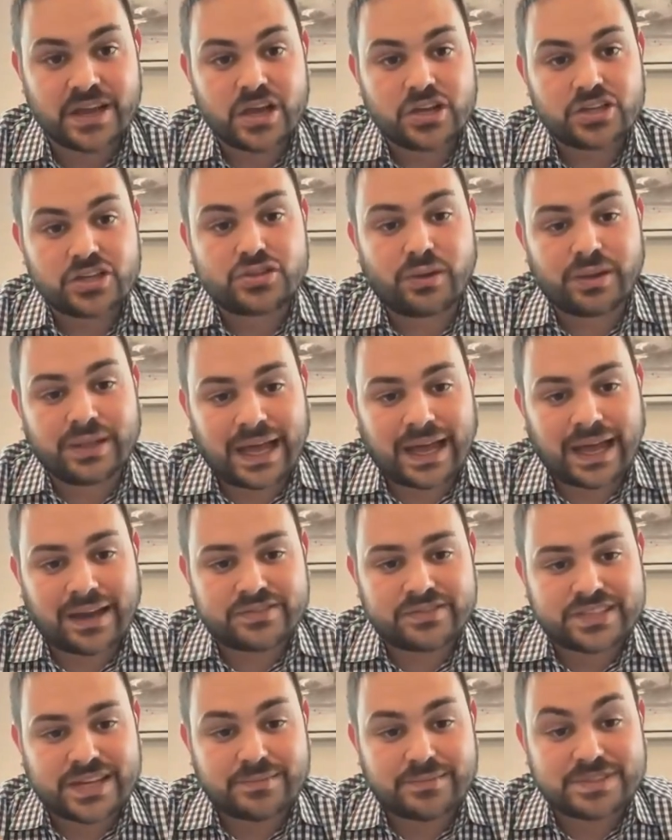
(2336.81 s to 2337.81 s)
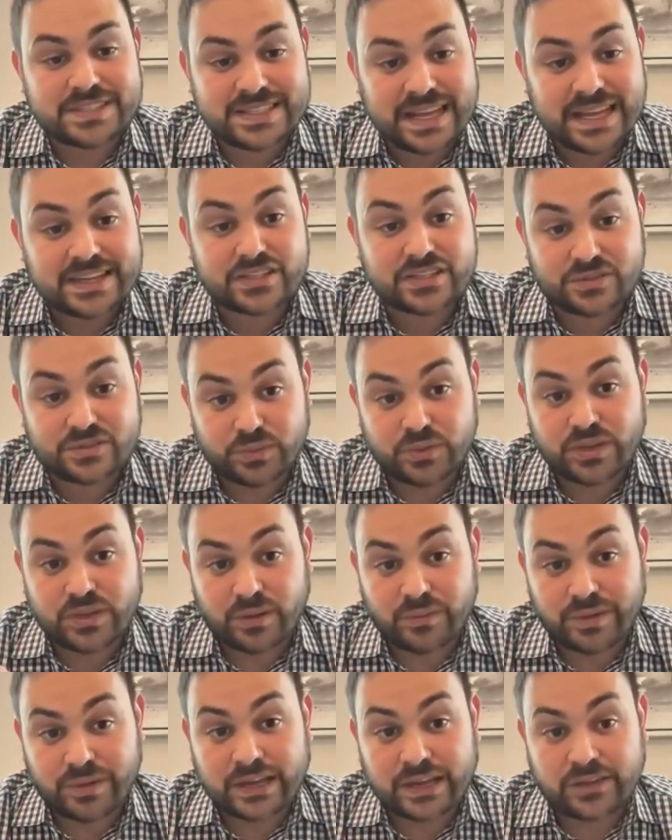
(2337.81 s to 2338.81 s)
So a lot of times states through their
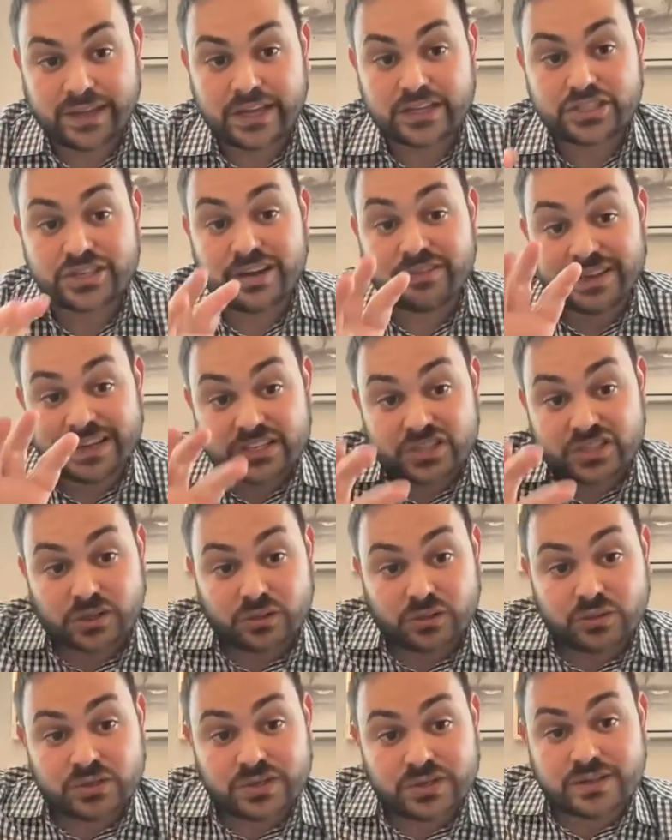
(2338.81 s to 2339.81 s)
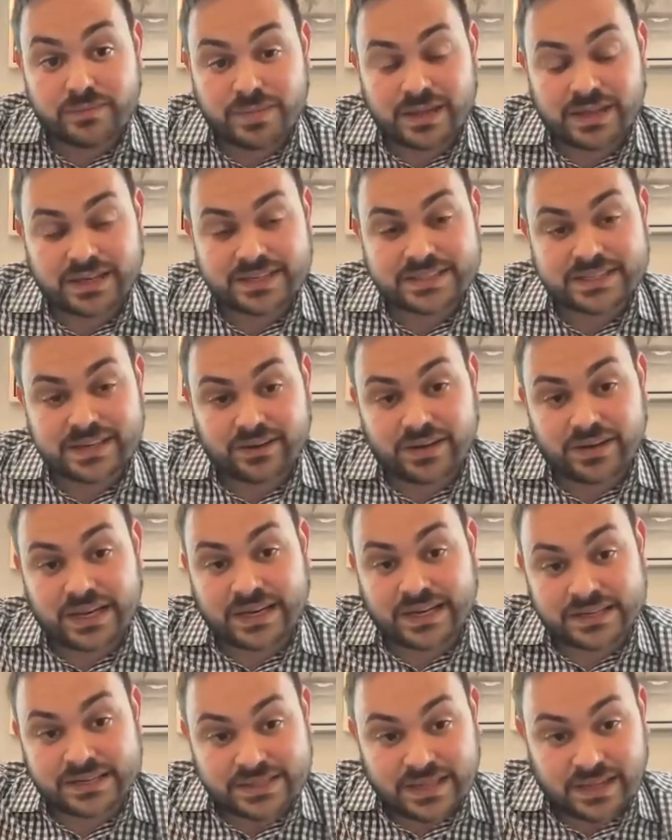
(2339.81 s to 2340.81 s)
regulation have excluded the military
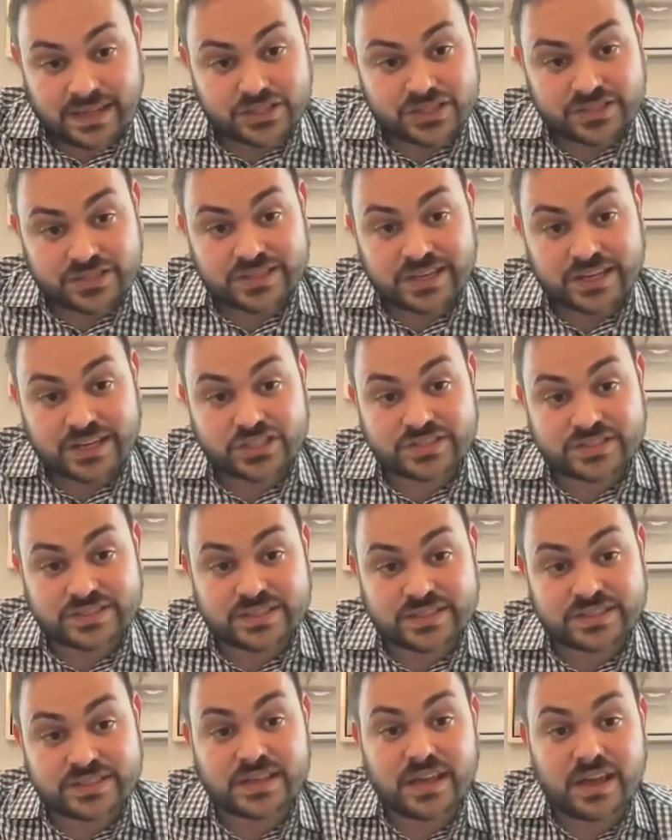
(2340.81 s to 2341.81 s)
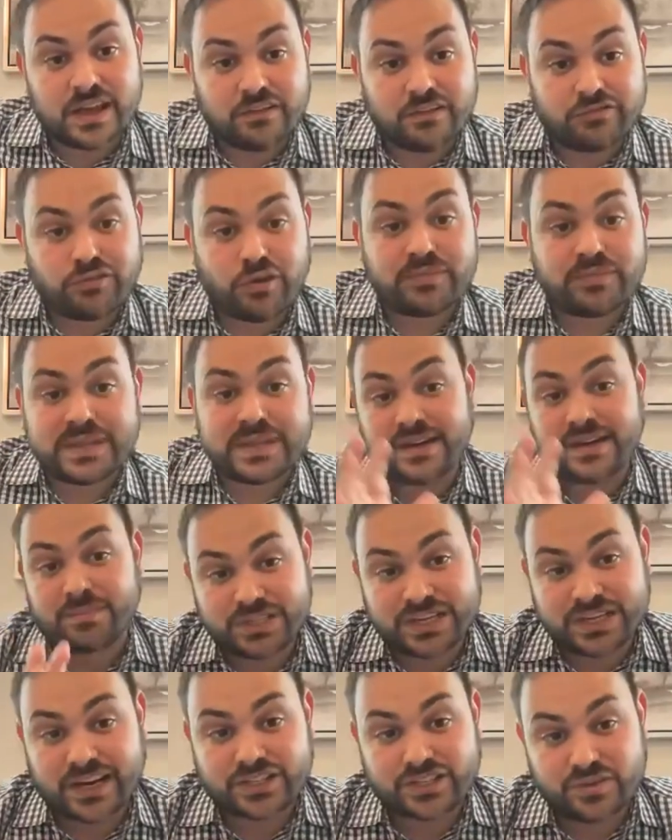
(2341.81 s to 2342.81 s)
and intelligence agencies from data
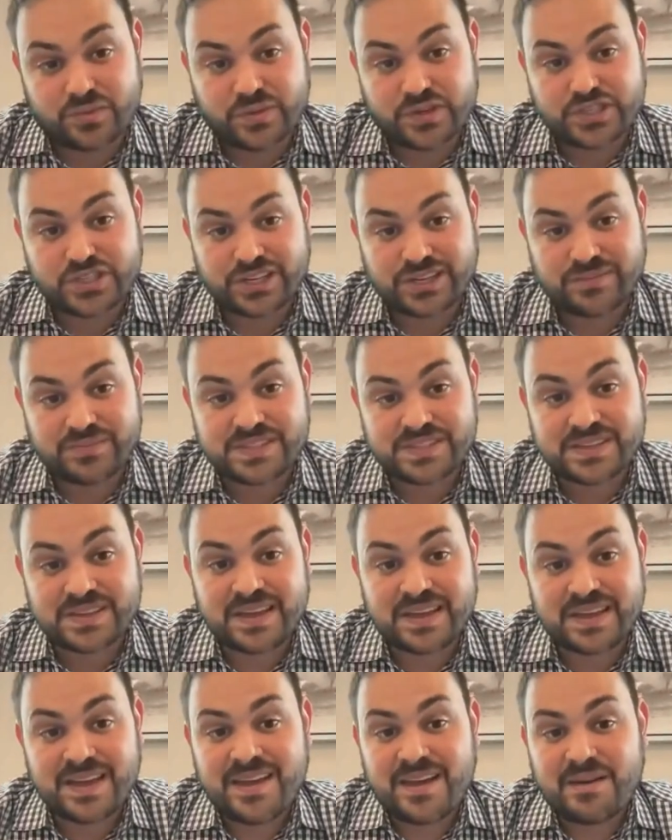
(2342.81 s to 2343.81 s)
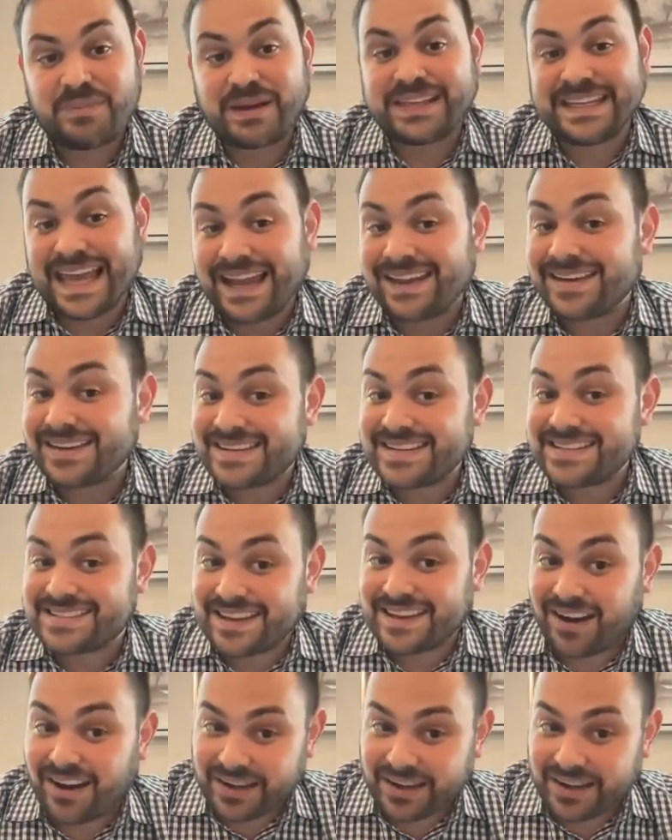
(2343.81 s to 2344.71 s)
protection regimes. But the entities that are